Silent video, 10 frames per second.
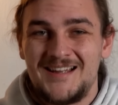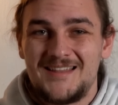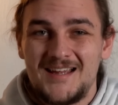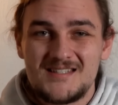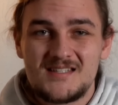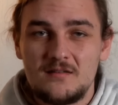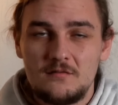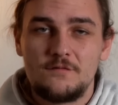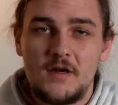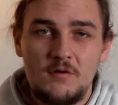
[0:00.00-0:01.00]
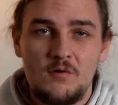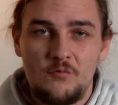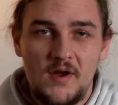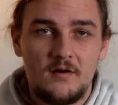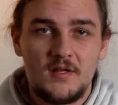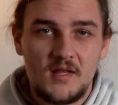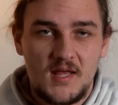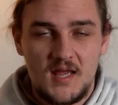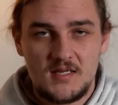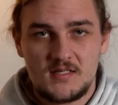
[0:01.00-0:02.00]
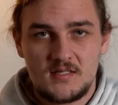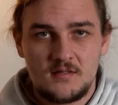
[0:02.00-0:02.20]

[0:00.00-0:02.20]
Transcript: That's still very rarely the case.